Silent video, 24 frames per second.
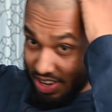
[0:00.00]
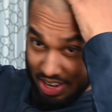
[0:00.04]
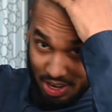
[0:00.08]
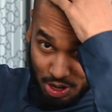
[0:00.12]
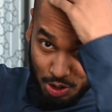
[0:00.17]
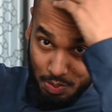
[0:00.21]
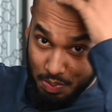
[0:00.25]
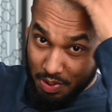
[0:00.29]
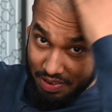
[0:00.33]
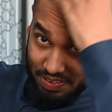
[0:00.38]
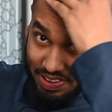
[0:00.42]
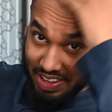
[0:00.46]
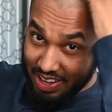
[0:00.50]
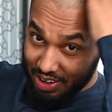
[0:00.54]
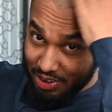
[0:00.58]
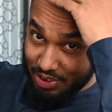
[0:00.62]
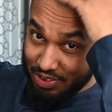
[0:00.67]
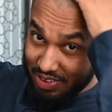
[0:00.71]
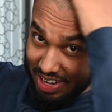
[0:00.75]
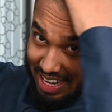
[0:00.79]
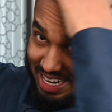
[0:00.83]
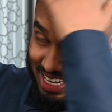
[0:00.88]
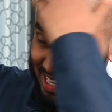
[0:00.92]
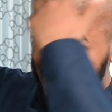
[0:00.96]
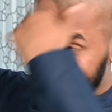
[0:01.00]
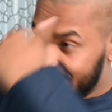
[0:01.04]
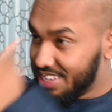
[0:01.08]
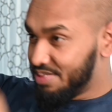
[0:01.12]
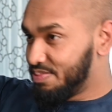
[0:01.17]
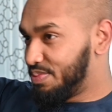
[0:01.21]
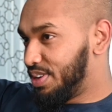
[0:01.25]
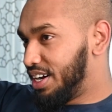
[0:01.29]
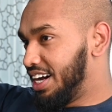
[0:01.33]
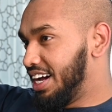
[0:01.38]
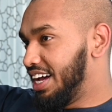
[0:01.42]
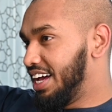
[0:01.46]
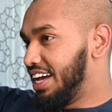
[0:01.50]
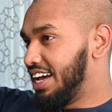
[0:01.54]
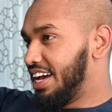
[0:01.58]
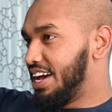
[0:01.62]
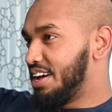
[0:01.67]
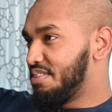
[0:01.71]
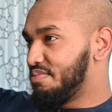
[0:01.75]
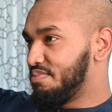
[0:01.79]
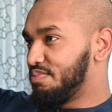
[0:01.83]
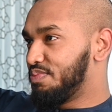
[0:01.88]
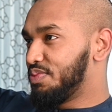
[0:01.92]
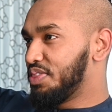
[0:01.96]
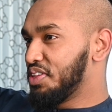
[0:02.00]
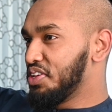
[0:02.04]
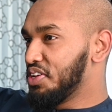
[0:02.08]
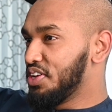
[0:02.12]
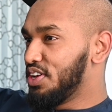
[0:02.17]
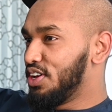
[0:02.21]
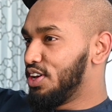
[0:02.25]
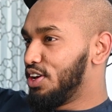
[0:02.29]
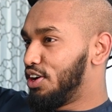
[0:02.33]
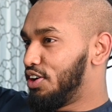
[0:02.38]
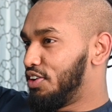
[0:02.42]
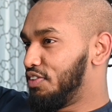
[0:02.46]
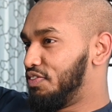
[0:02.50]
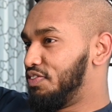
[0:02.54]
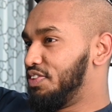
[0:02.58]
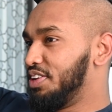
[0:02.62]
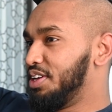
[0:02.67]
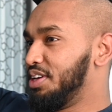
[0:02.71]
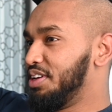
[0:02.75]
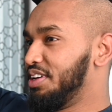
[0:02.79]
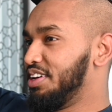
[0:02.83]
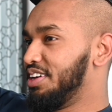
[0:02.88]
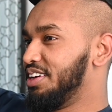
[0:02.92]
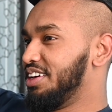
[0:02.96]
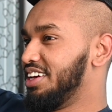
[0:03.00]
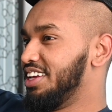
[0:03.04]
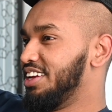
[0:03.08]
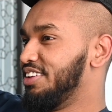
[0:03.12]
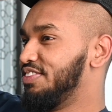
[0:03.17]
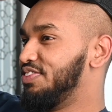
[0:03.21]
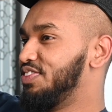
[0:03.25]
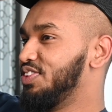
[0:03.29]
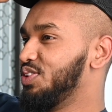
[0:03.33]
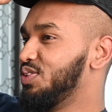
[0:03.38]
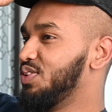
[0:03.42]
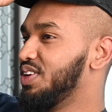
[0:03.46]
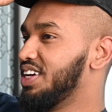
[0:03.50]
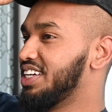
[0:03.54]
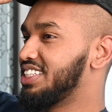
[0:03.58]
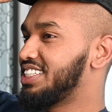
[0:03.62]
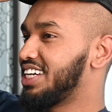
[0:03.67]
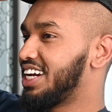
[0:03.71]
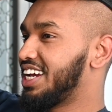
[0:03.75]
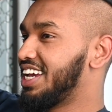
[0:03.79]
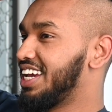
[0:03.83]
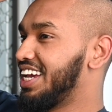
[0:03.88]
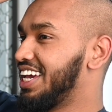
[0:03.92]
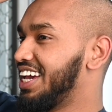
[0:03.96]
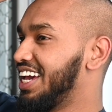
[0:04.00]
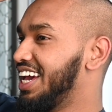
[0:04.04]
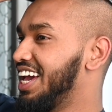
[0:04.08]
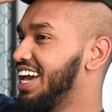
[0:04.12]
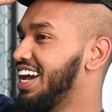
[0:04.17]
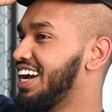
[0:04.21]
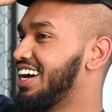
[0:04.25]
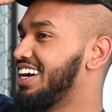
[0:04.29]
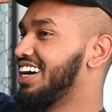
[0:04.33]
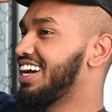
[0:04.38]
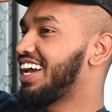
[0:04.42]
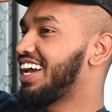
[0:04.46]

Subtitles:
a little bit of hair already, but hopefully in a few weeks I can get a haircut